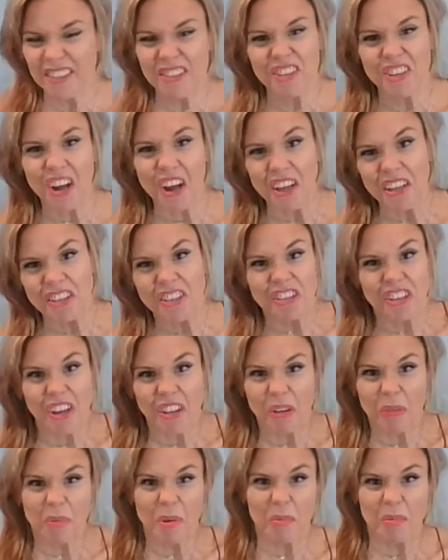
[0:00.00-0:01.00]
judged
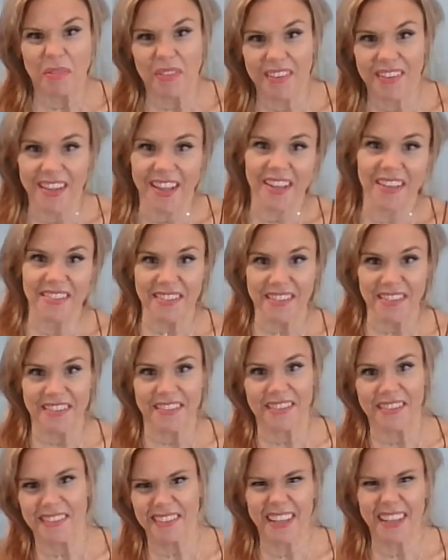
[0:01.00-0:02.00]
other people's
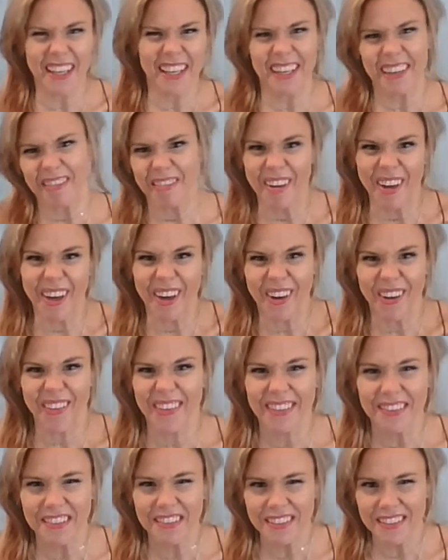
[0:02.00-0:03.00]
classes. I don't
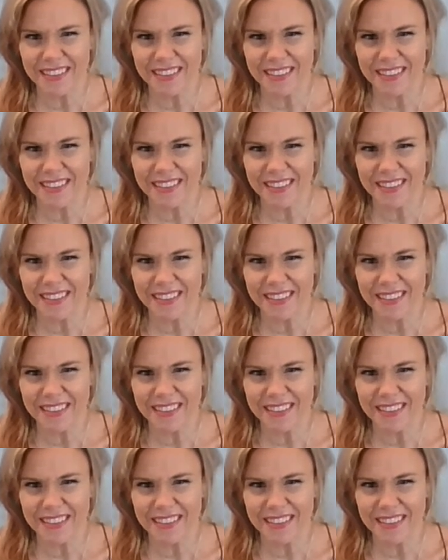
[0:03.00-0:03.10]
know.